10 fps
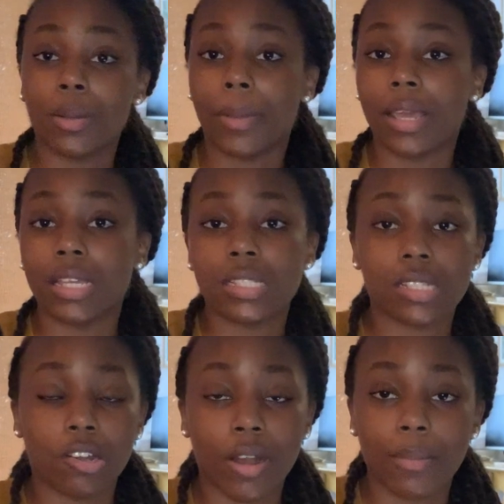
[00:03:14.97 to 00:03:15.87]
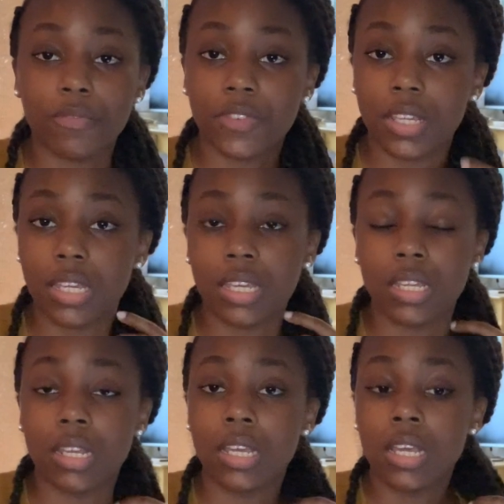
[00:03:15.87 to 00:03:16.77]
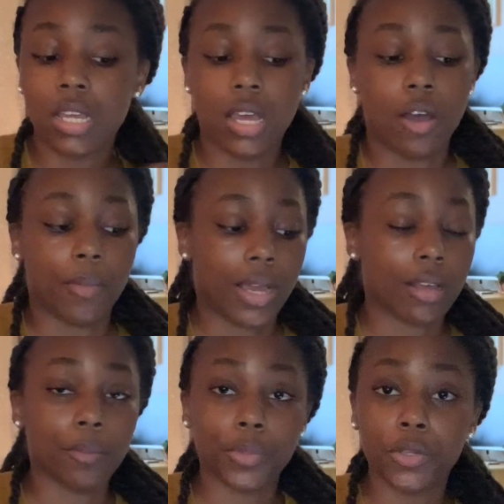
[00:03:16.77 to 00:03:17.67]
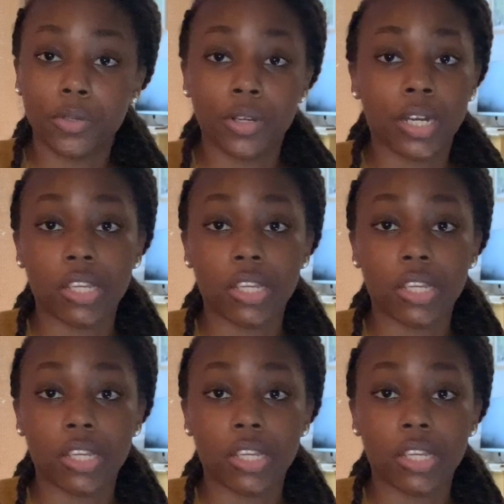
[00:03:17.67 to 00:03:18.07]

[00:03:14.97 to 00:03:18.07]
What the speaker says: on my Instagram feed, on my computer.